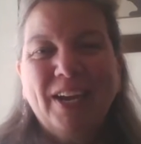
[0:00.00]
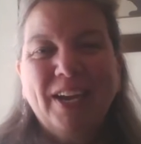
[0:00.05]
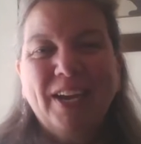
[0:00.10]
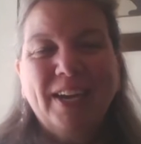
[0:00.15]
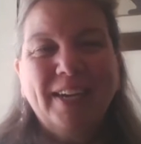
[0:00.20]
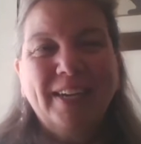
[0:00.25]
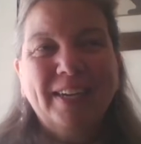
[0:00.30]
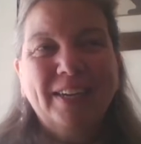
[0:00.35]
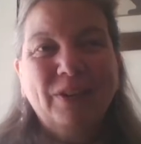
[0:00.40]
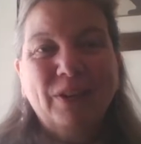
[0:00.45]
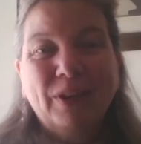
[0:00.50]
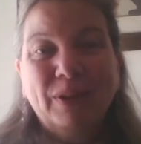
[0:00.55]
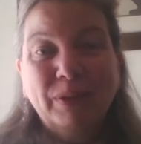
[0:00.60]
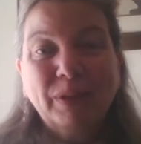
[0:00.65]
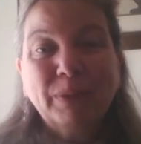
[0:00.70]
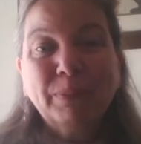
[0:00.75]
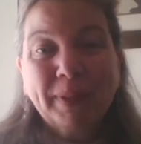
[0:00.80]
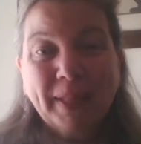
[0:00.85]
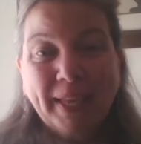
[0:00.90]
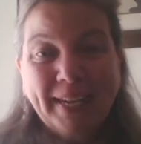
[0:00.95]
or I
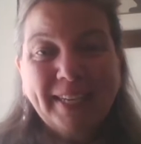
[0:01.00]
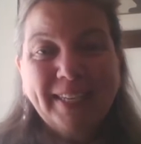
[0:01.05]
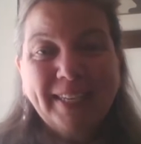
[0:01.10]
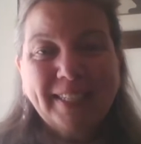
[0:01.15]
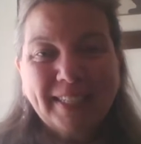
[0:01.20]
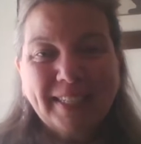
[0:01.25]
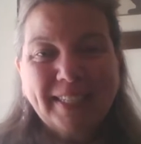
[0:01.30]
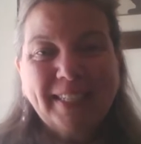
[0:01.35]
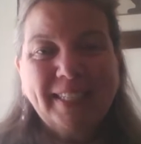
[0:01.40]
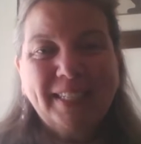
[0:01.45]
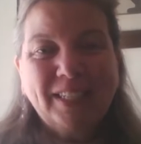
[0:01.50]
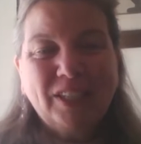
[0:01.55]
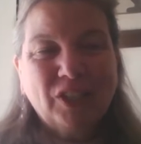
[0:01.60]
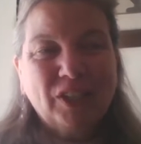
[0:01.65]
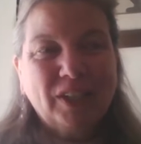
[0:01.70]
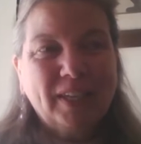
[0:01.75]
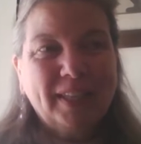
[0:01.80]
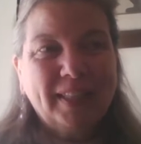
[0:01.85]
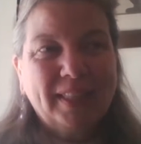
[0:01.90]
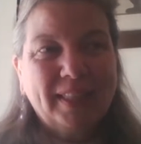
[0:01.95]
was planning to teach
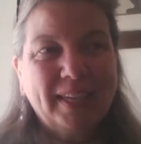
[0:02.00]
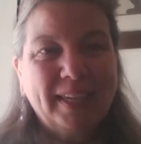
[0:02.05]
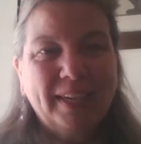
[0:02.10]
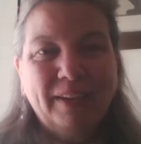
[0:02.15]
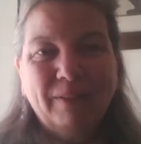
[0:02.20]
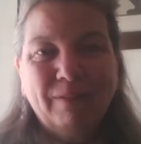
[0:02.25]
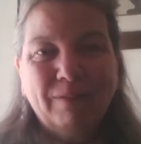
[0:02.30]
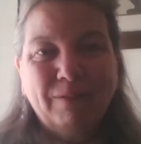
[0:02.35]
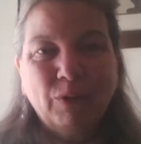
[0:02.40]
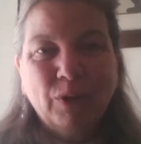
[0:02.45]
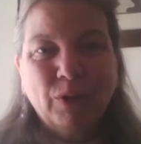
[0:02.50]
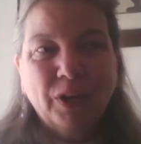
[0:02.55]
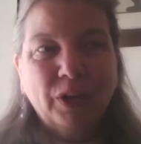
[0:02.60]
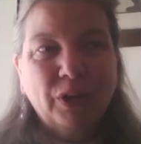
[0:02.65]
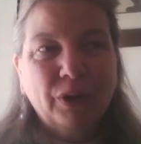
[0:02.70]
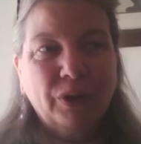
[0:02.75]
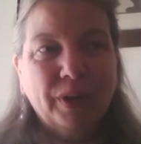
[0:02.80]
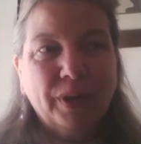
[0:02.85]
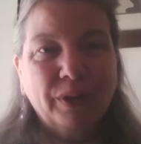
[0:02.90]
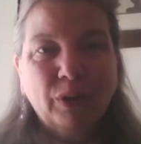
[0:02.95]
a thing for
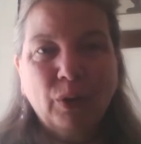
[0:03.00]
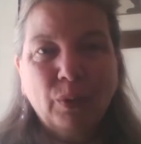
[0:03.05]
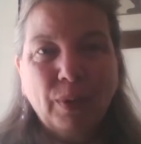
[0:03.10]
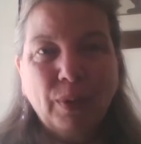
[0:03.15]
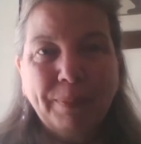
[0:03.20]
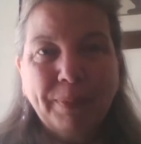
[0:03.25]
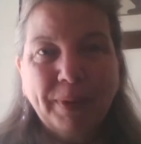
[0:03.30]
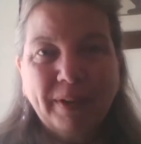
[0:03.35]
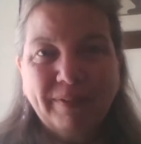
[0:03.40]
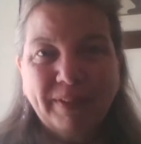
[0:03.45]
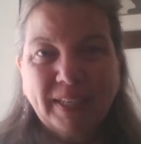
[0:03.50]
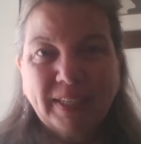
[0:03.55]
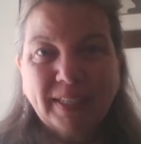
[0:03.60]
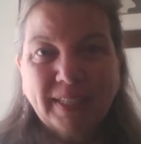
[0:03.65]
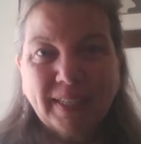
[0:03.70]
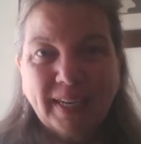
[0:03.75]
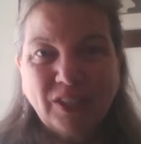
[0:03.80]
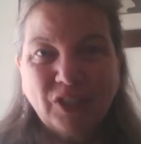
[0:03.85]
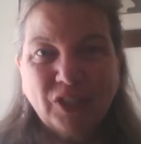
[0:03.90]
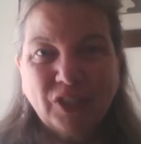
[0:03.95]
Cornell Cooperative
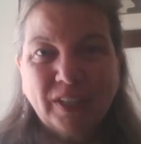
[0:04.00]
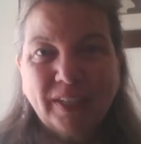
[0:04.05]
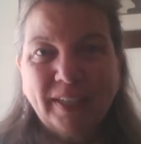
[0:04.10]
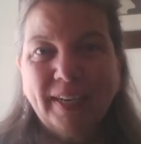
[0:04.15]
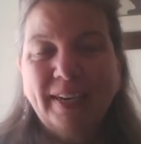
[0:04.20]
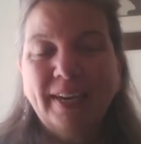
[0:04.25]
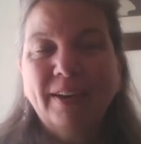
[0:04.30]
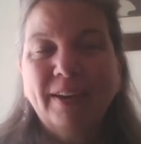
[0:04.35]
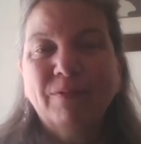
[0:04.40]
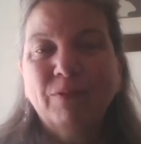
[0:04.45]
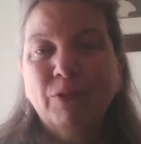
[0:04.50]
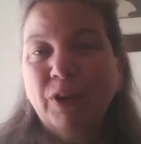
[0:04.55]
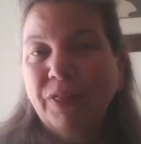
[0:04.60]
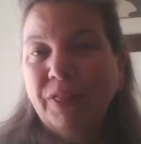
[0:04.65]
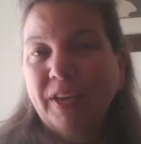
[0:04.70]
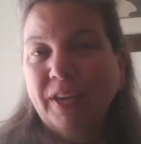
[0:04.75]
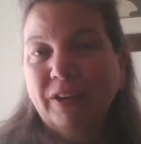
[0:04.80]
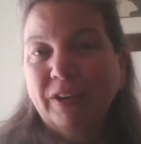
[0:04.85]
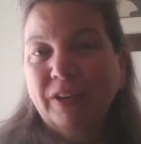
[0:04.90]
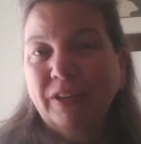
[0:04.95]
Extension for
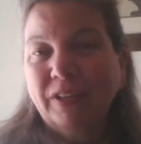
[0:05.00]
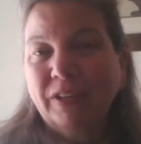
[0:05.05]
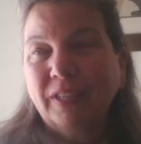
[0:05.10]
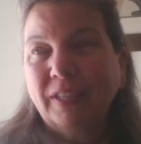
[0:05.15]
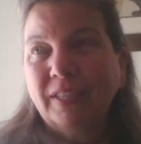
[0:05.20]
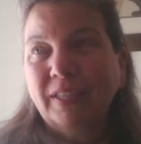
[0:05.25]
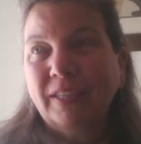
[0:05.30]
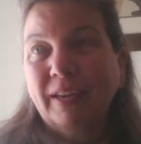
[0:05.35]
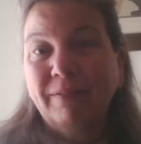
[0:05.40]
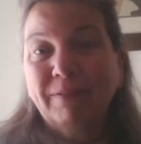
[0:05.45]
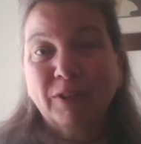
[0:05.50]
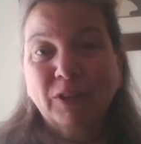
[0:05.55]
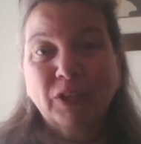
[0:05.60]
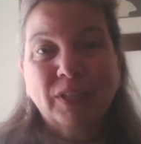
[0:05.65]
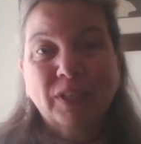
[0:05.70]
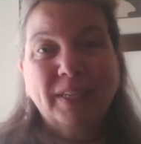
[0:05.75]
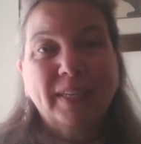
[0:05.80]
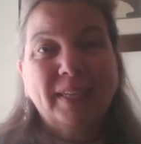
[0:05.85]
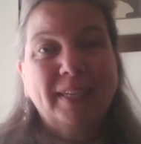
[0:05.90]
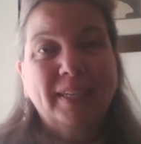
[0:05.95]
their
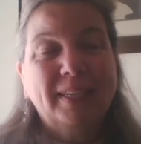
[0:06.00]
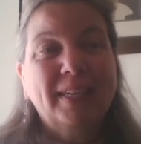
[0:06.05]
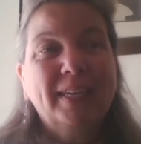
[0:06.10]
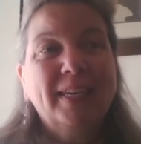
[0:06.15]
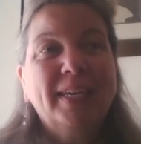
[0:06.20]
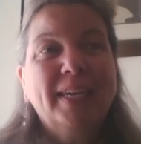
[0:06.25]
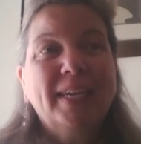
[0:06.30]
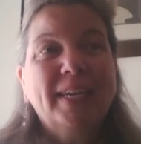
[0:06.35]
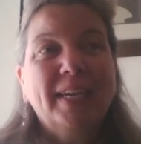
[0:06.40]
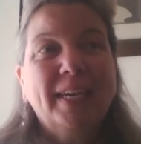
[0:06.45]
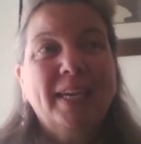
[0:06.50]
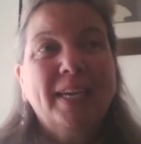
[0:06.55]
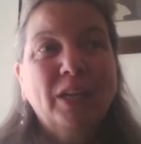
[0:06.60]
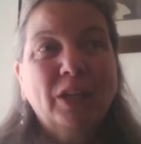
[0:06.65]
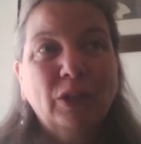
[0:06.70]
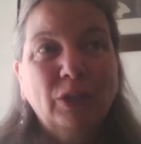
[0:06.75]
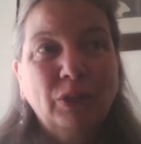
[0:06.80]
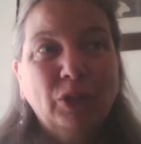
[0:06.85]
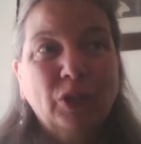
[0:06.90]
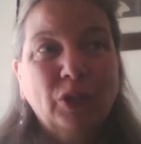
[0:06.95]
diversity,
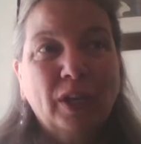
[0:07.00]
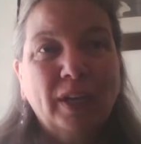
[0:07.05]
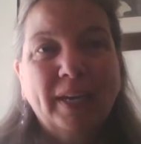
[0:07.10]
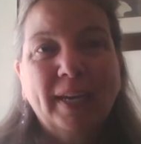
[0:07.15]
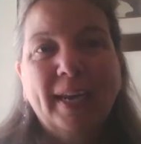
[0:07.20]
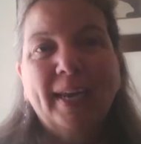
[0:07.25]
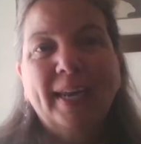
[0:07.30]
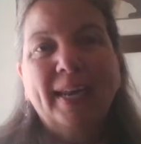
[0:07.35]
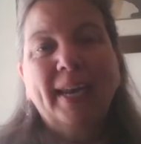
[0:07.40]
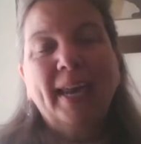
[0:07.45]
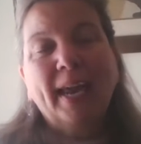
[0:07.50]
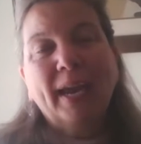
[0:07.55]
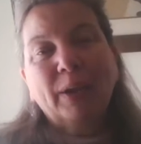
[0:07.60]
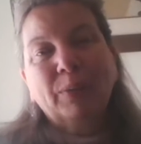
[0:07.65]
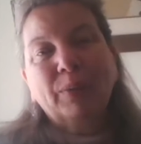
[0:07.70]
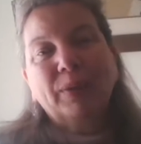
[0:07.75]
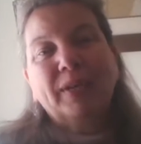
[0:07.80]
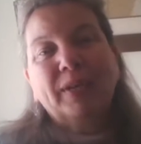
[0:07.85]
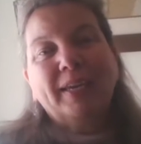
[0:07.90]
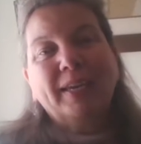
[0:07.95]
inclusion, and
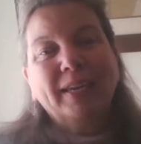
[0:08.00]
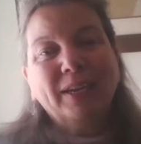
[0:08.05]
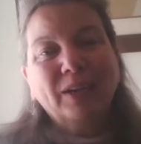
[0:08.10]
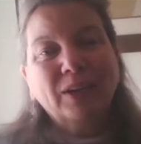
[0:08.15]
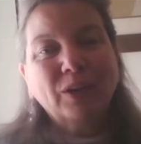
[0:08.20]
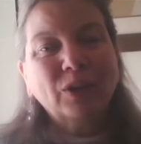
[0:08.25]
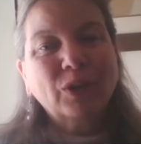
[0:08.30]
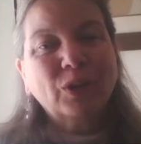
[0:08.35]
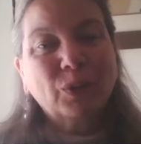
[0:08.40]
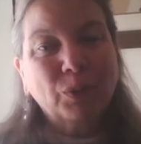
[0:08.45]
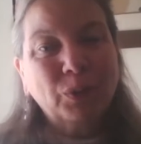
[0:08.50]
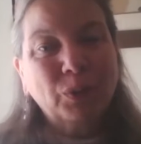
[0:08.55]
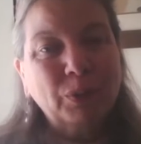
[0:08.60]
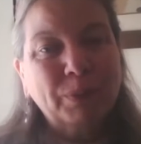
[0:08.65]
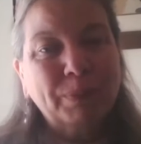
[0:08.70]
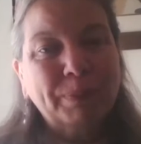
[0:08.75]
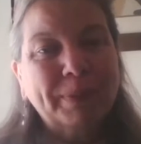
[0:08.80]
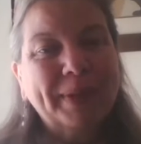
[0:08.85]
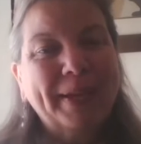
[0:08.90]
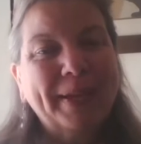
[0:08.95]
equity
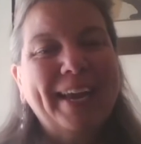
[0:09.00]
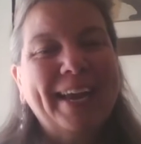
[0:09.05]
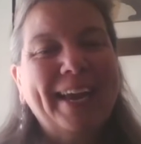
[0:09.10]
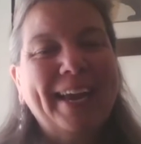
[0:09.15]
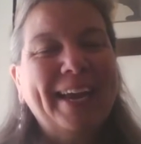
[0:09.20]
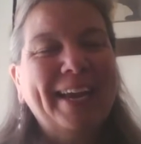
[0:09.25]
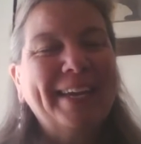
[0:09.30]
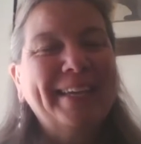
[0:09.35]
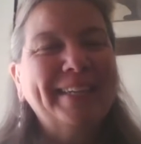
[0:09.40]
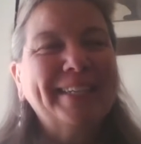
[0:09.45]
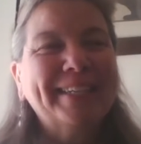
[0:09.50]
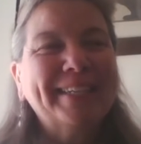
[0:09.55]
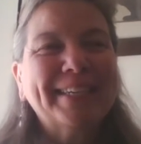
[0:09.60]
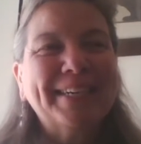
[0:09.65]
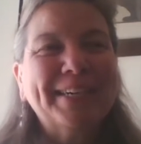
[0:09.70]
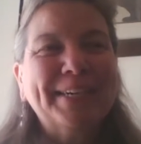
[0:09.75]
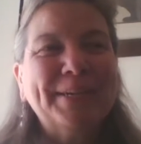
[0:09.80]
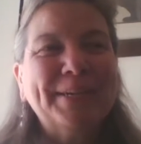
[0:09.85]
group. And